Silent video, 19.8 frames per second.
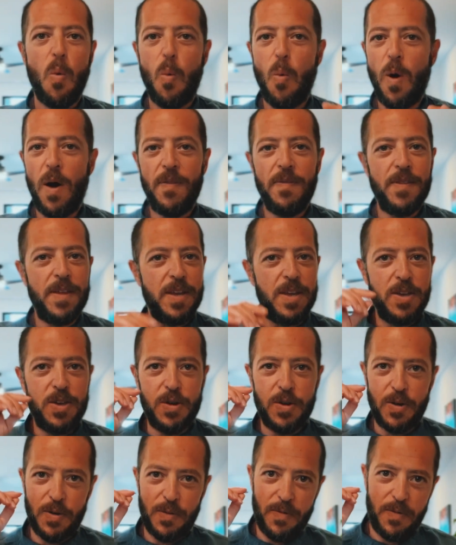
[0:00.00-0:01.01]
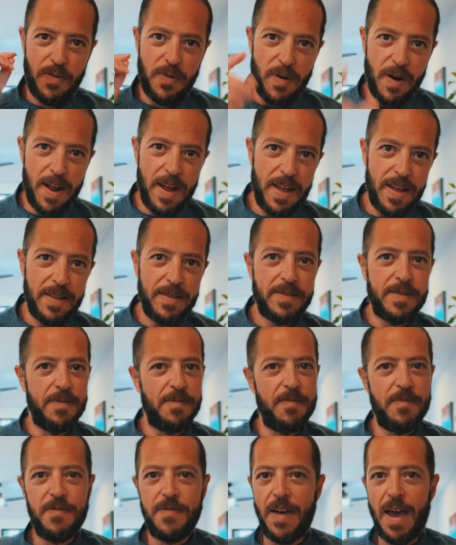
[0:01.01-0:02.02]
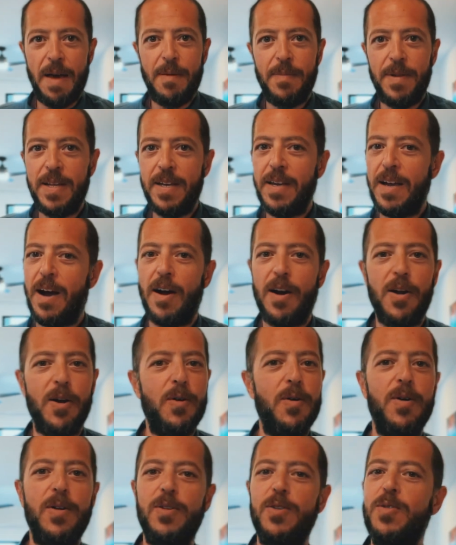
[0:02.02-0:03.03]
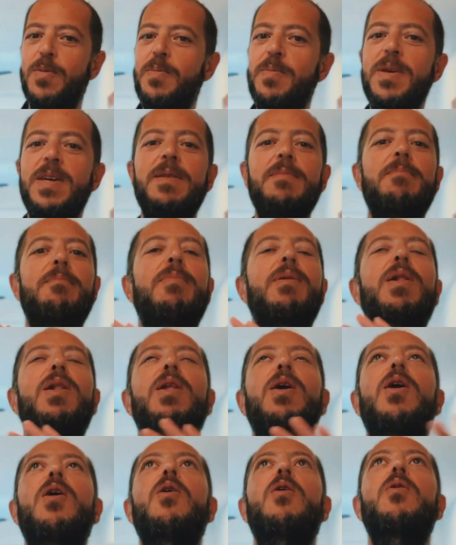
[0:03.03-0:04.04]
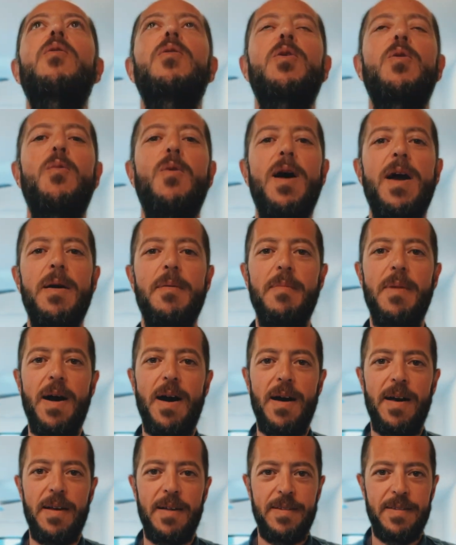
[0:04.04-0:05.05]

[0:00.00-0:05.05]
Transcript: one that your friends and family are going to be blown away by.